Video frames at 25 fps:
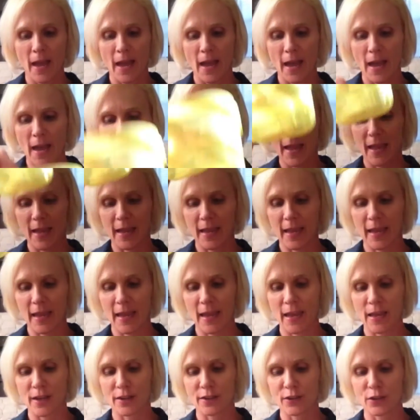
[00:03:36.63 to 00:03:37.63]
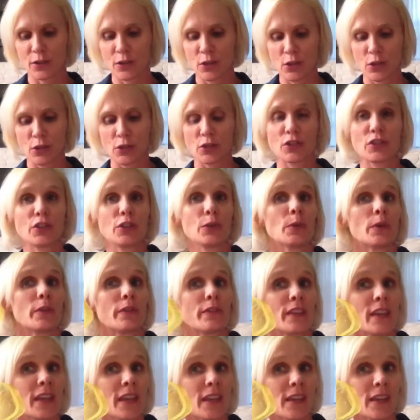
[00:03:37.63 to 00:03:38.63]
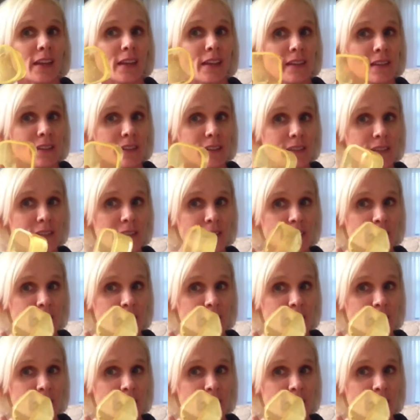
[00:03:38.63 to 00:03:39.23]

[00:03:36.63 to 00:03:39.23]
I get 2 of these.